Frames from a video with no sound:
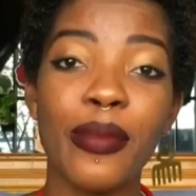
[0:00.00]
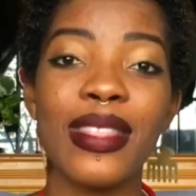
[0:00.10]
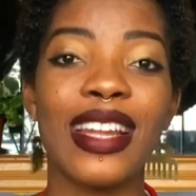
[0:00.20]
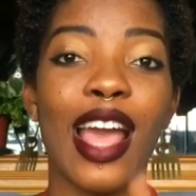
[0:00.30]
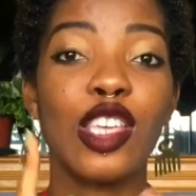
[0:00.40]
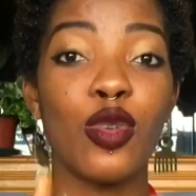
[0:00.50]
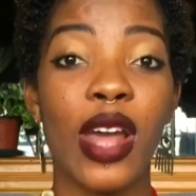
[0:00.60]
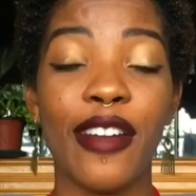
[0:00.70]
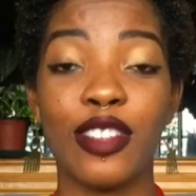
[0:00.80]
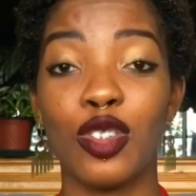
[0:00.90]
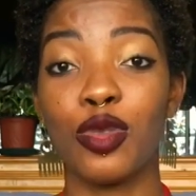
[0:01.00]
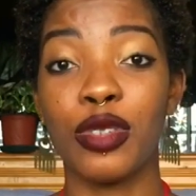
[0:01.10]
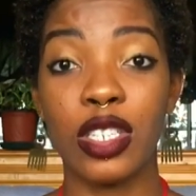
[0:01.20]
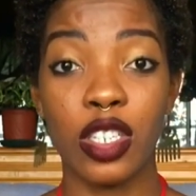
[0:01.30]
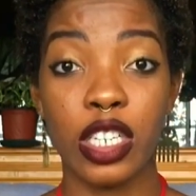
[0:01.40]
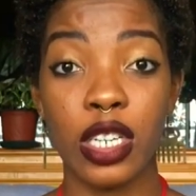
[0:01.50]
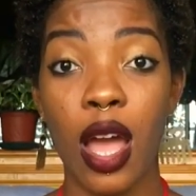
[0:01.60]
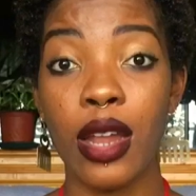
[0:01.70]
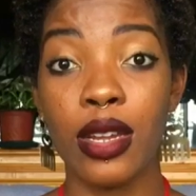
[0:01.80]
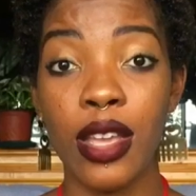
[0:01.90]
something that you would have to do research
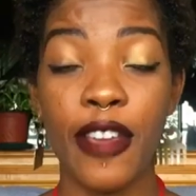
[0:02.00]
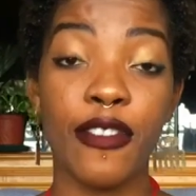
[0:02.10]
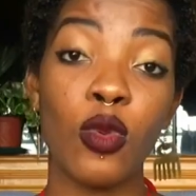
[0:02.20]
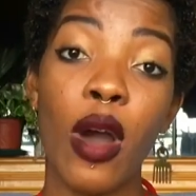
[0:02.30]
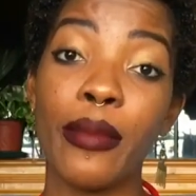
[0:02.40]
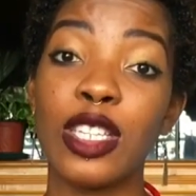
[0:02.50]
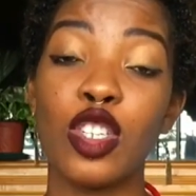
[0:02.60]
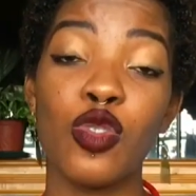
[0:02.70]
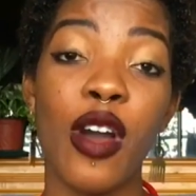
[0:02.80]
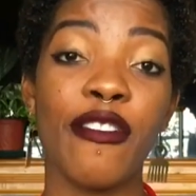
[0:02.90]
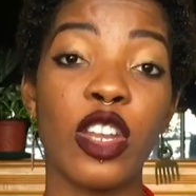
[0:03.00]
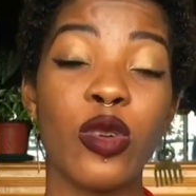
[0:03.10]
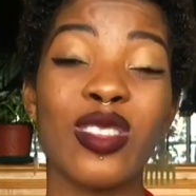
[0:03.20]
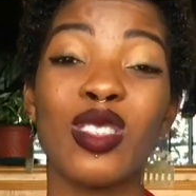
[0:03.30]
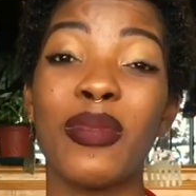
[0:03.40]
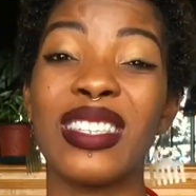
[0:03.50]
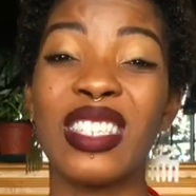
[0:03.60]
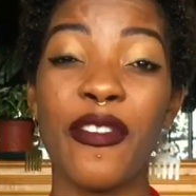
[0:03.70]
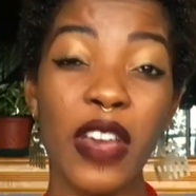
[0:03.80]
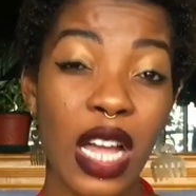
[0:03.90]
on. If you want me to do a video
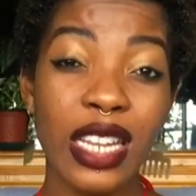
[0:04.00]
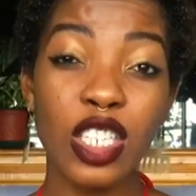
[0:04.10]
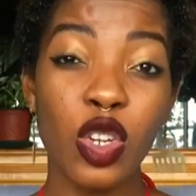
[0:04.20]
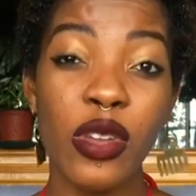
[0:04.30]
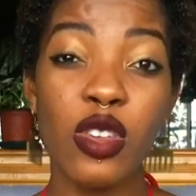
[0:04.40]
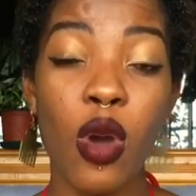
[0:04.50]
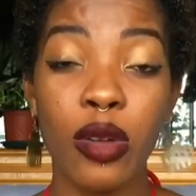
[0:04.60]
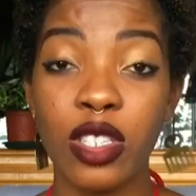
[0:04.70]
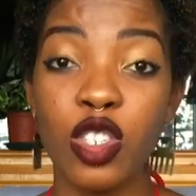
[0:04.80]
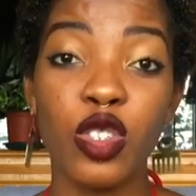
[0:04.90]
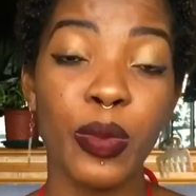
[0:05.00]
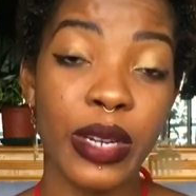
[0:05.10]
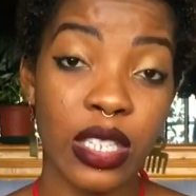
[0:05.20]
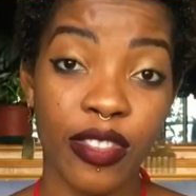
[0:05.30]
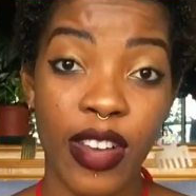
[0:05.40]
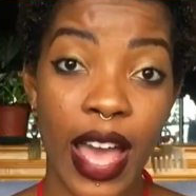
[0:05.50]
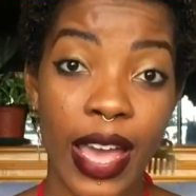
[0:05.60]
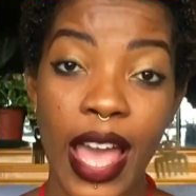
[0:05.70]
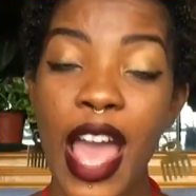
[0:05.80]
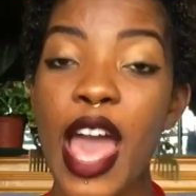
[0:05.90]
specifically showing you how to use
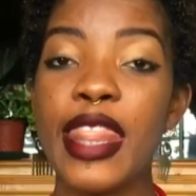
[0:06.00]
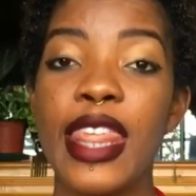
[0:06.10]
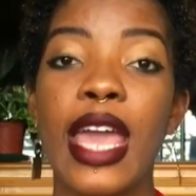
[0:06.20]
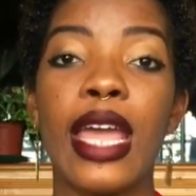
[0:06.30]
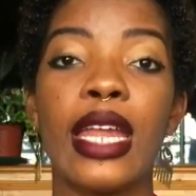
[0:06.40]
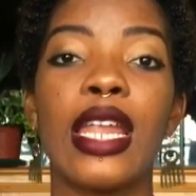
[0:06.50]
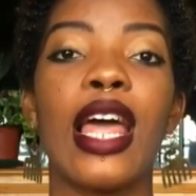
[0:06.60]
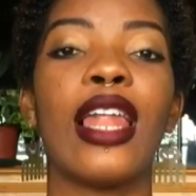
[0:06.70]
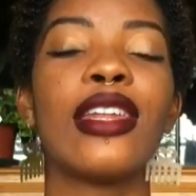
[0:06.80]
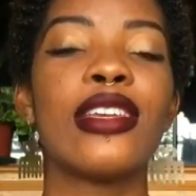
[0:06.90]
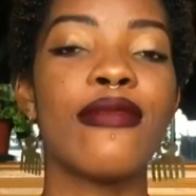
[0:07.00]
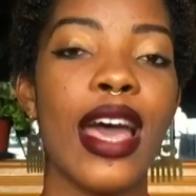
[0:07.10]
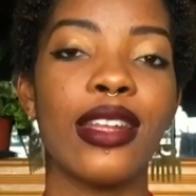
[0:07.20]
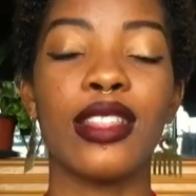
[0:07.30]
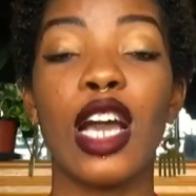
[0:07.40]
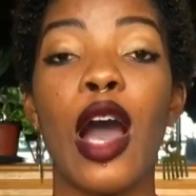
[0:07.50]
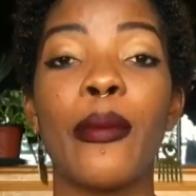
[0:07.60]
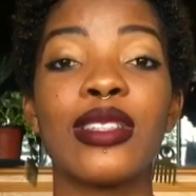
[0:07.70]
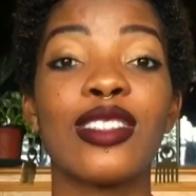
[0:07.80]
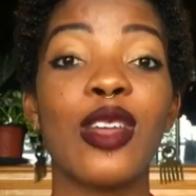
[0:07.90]
Printify, then leave that in the
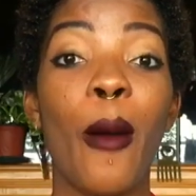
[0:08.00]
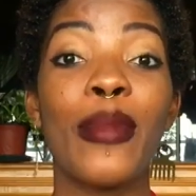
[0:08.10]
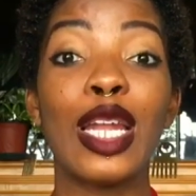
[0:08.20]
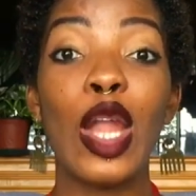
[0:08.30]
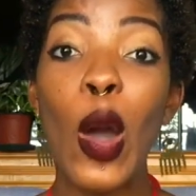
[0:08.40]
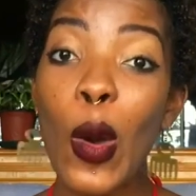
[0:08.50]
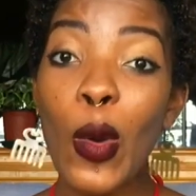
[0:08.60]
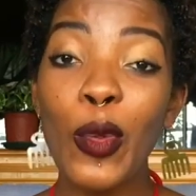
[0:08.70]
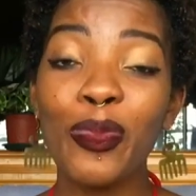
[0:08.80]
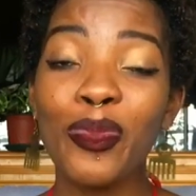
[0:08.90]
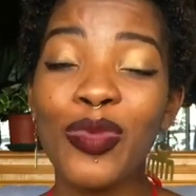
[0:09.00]
comments down below.